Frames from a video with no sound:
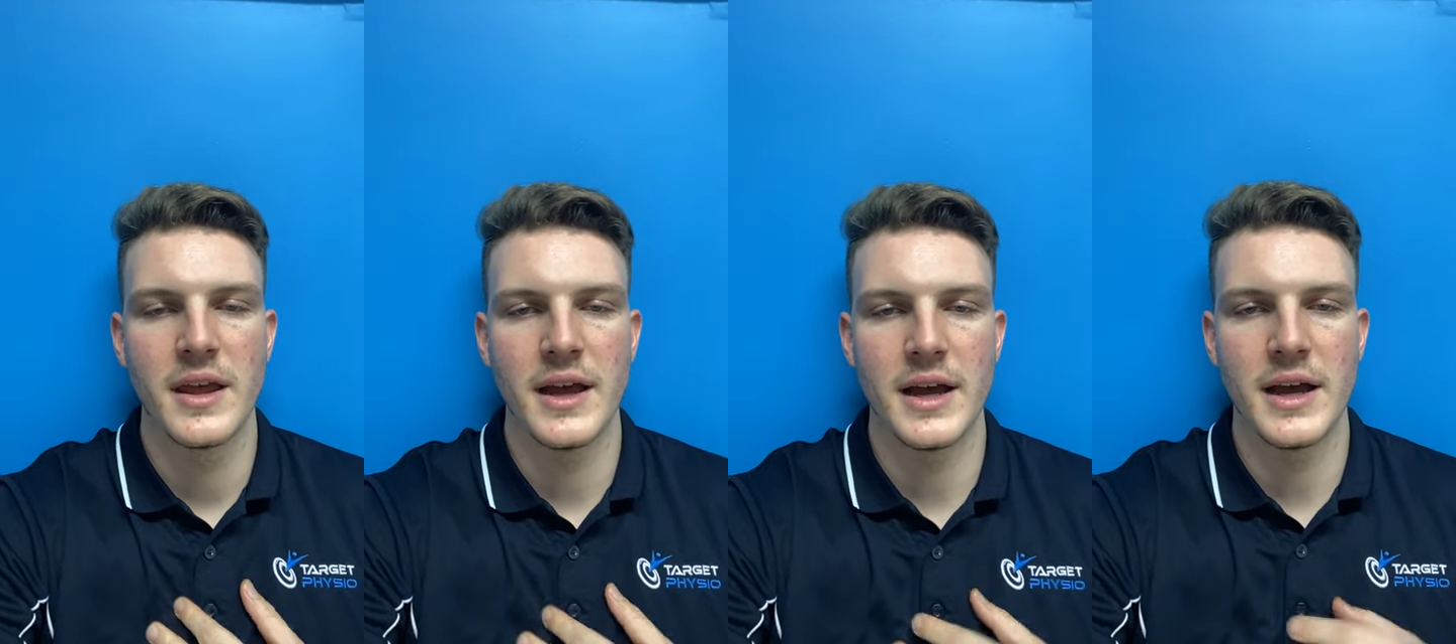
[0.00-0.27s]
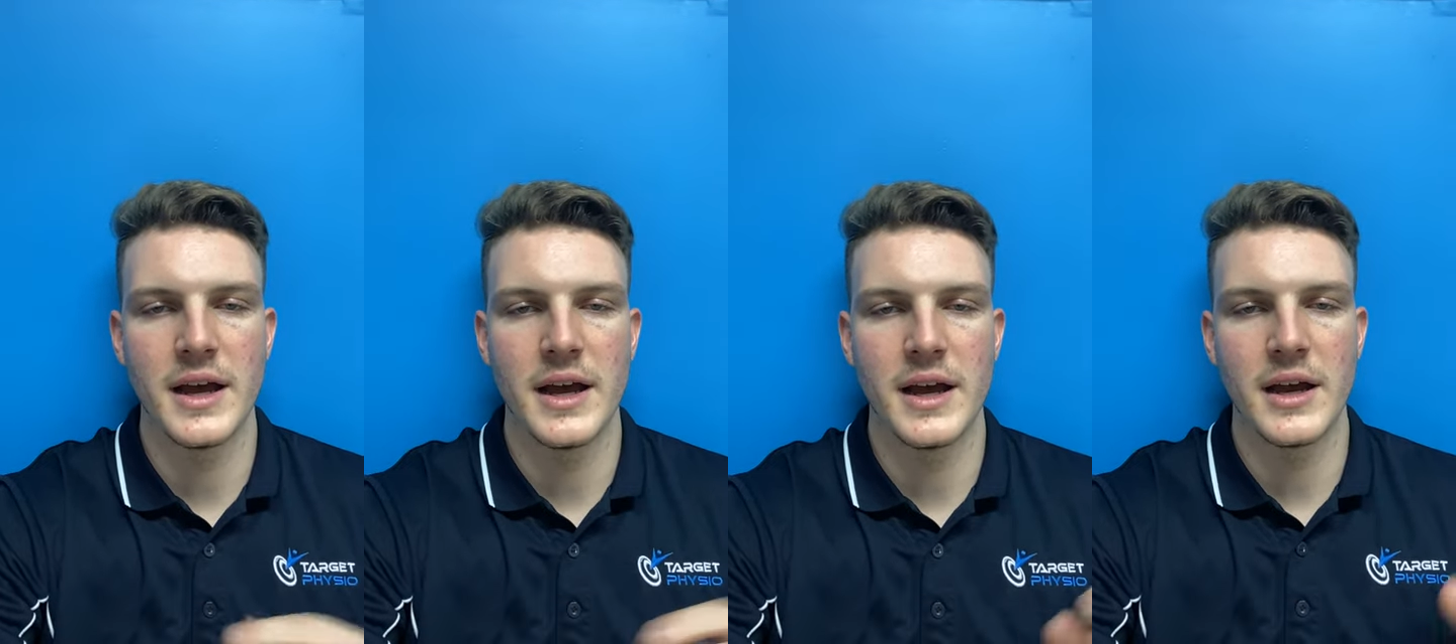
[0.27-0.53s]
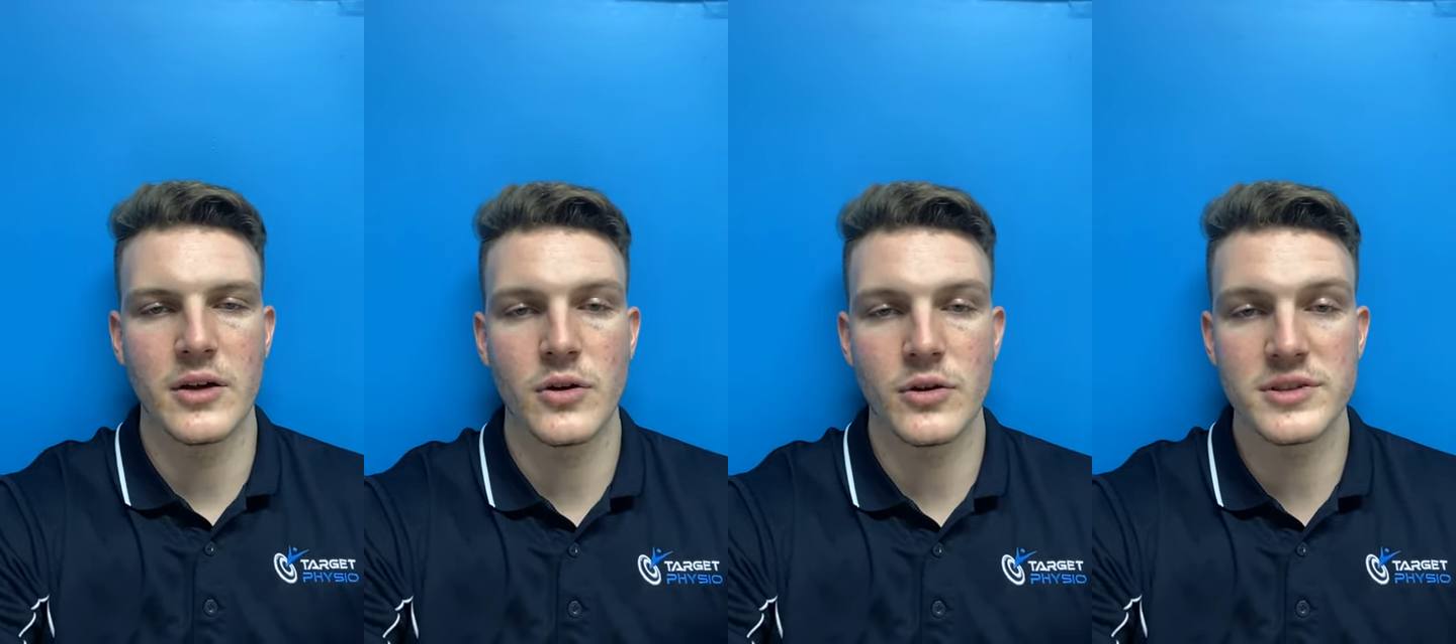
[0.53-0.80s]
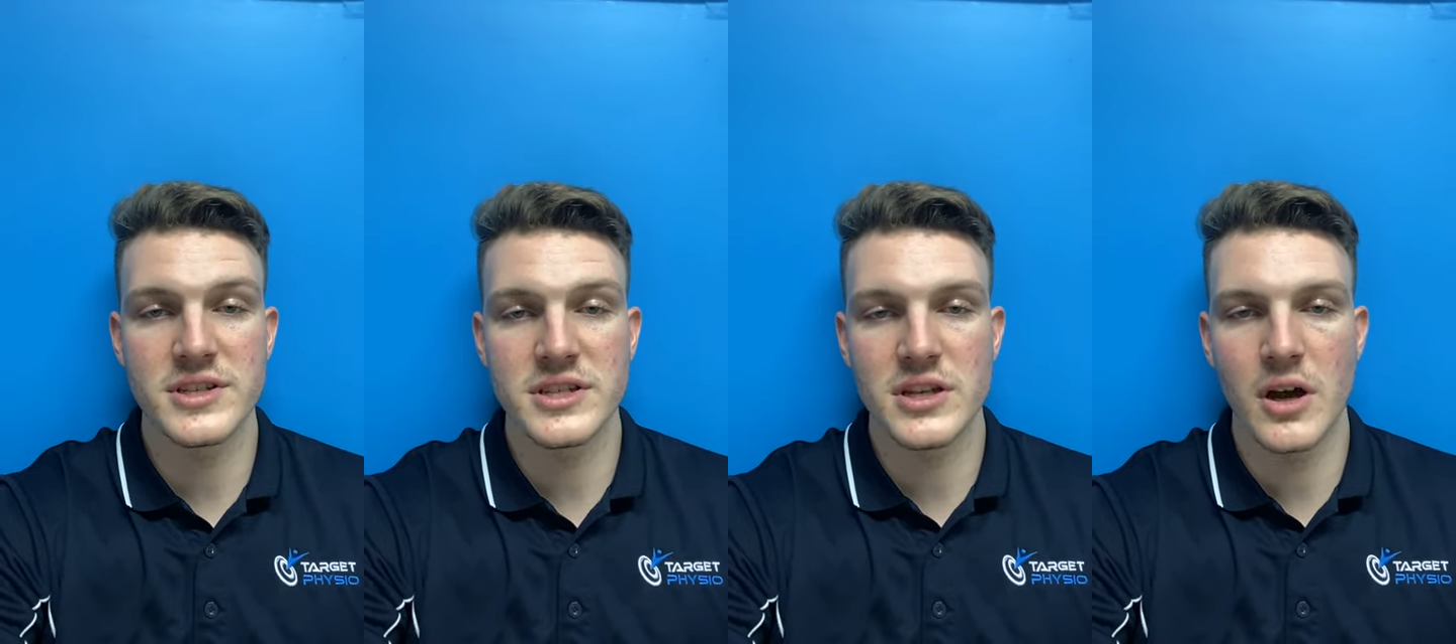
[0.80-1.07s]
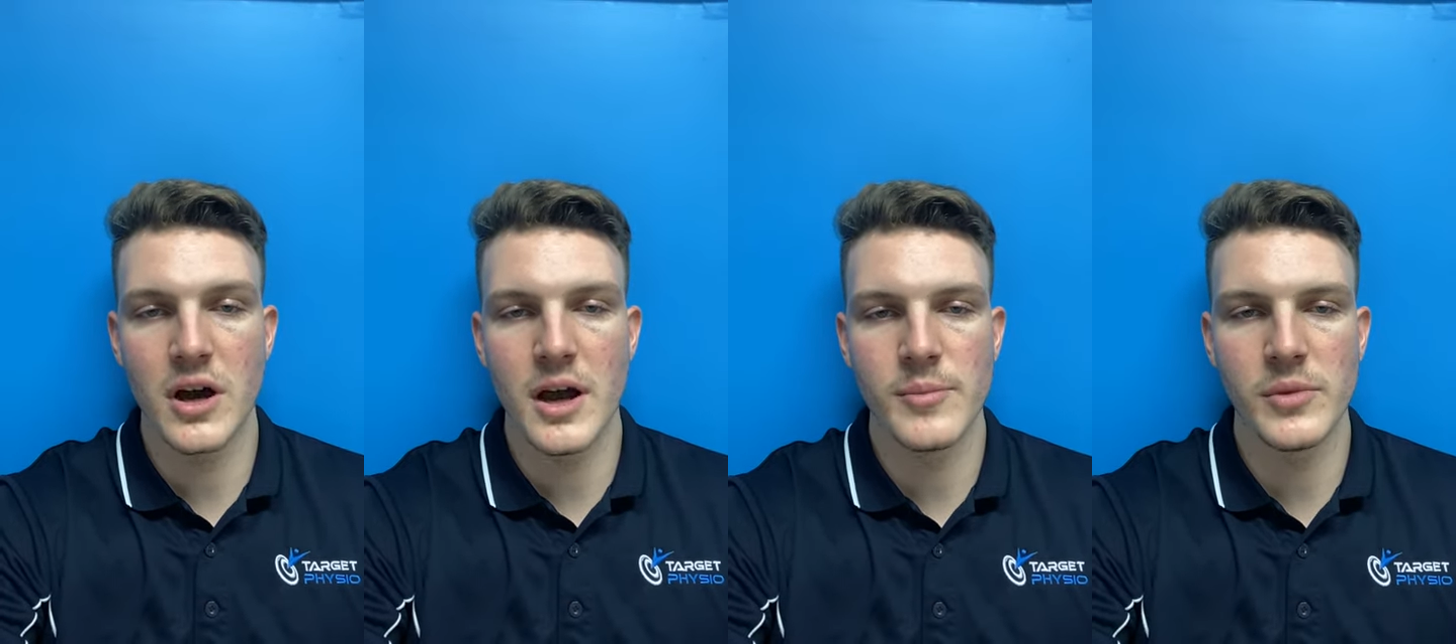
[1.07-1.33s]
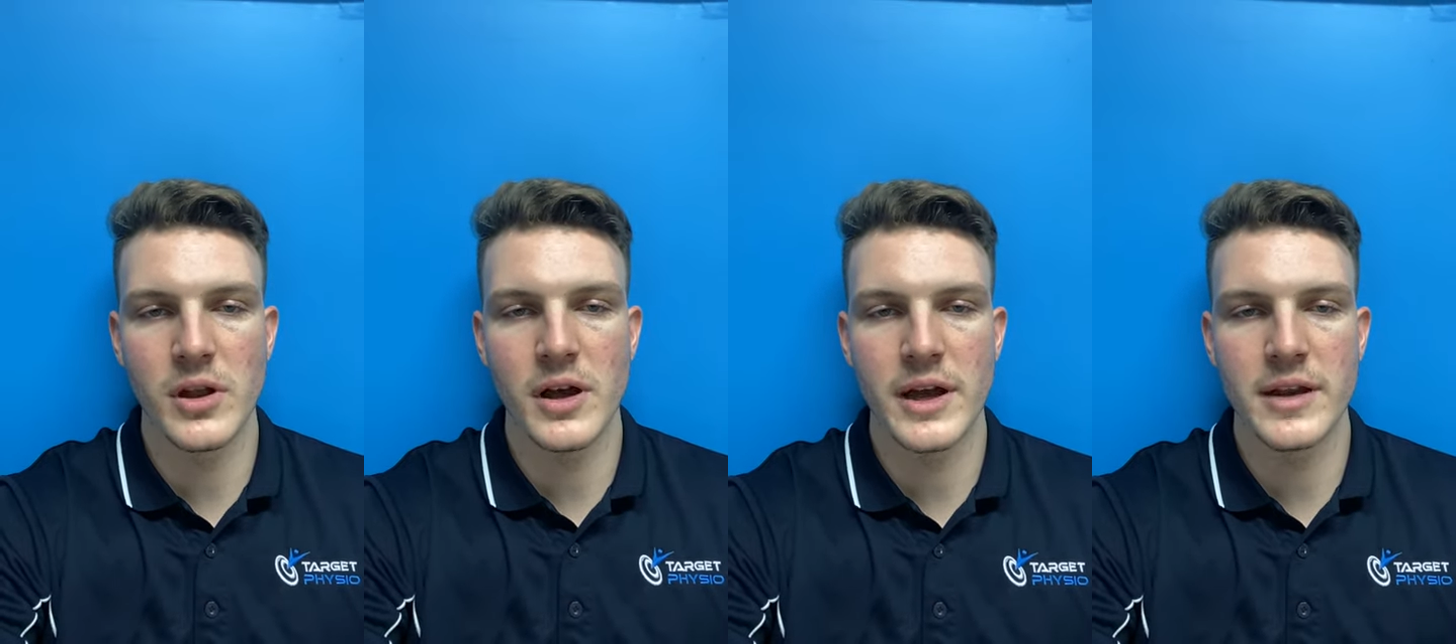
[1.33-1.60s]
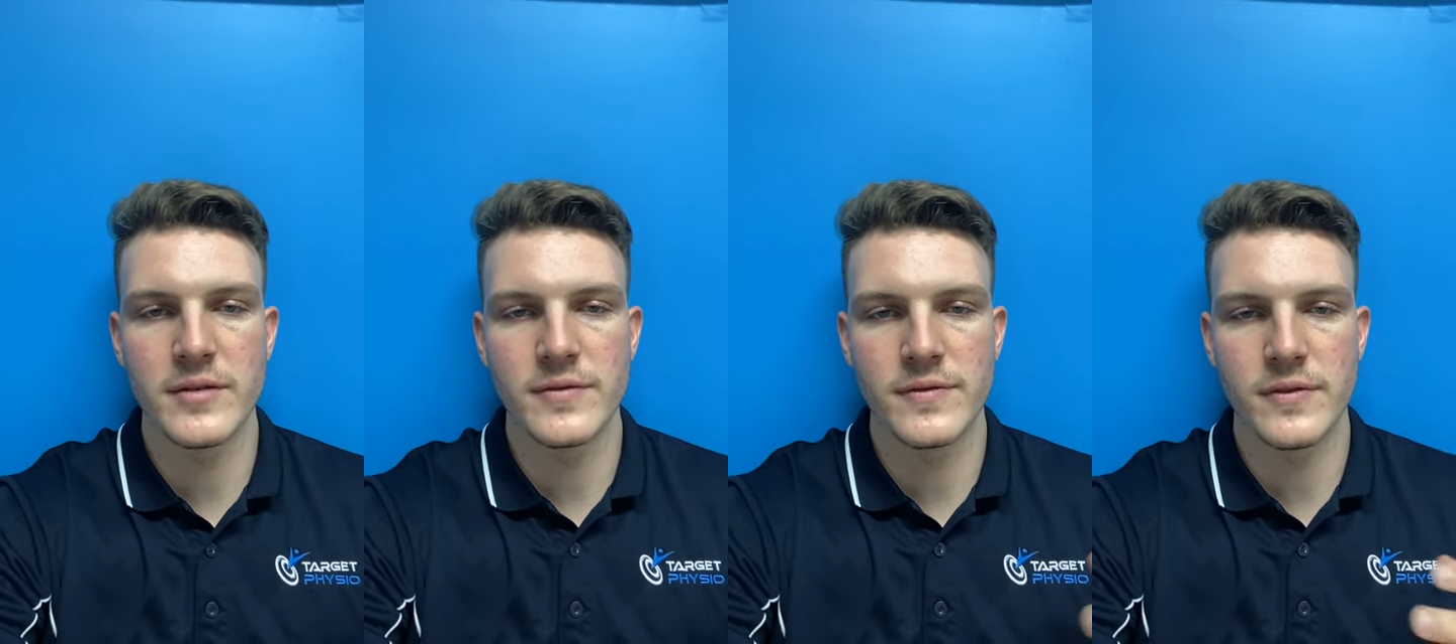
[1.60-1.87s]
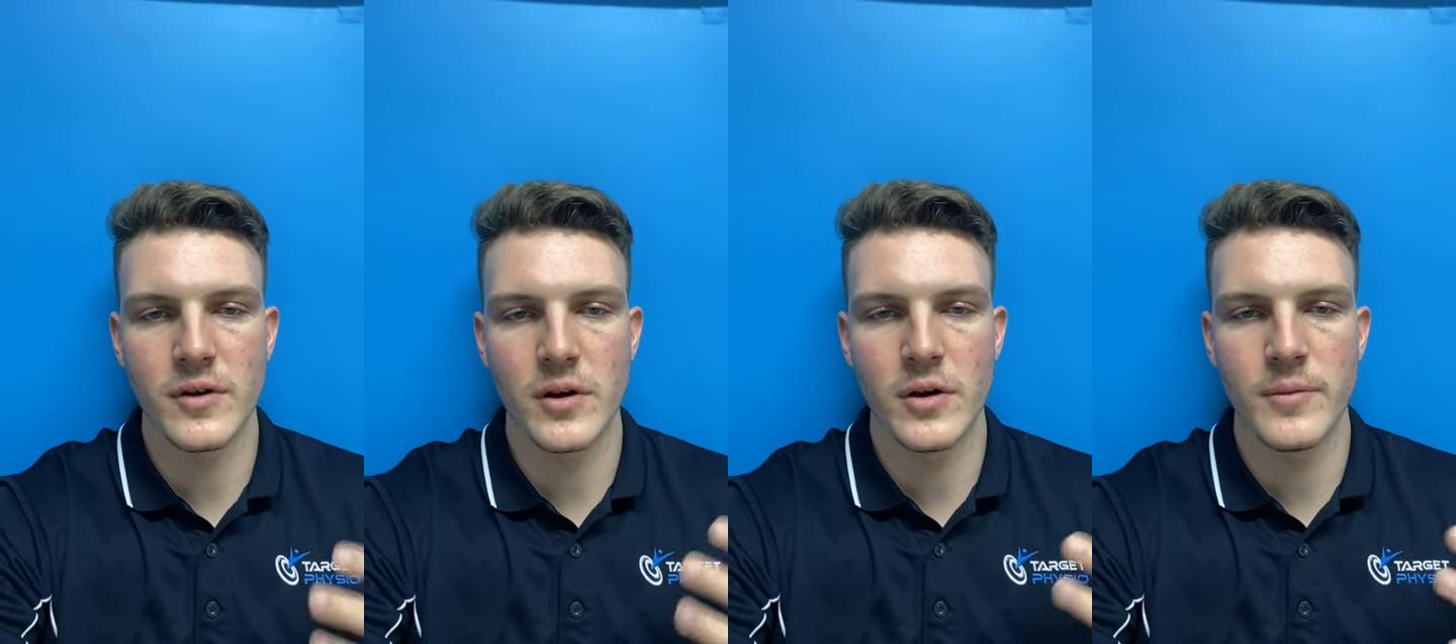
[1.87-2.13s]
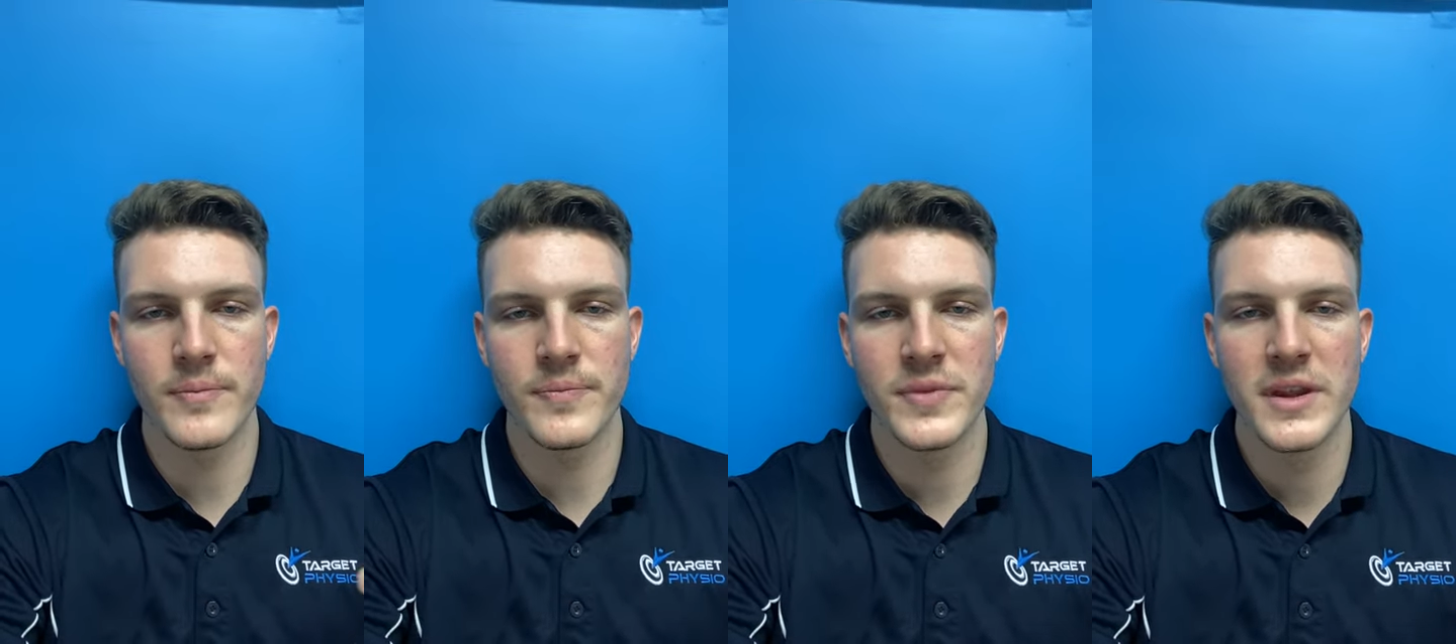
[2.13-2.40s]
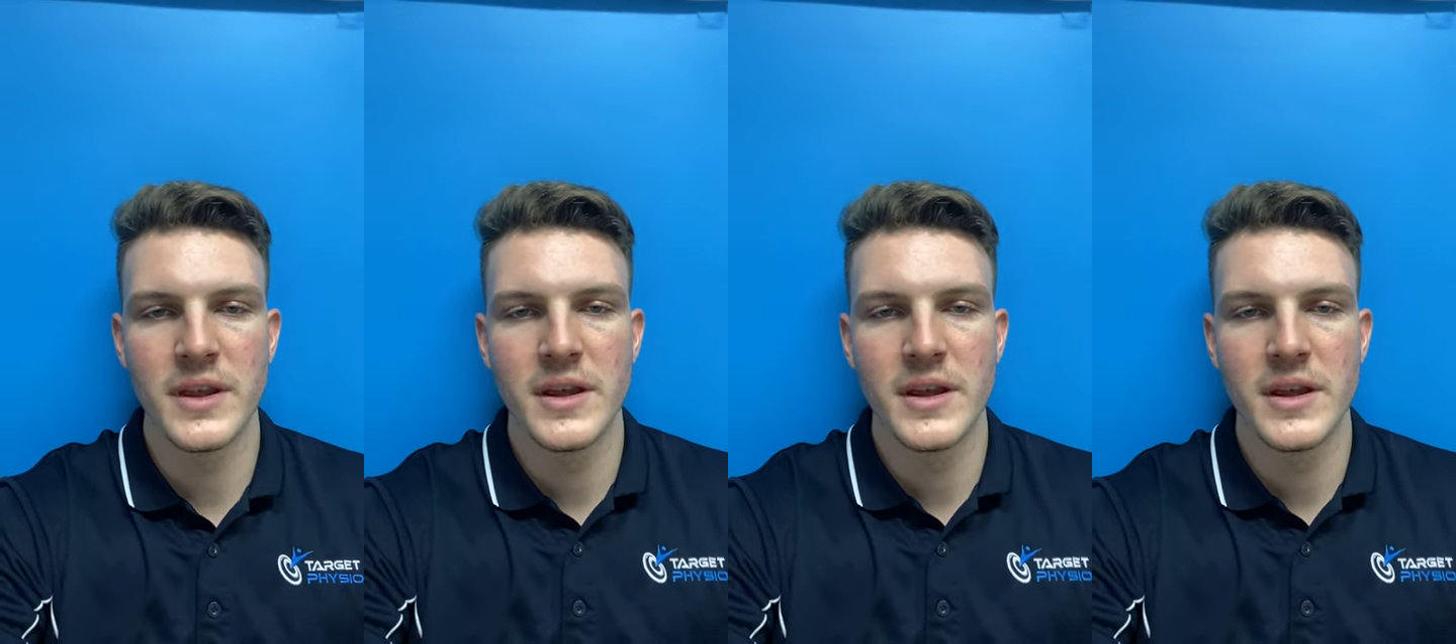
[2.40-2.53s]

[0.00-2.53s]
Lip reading: across a timeline from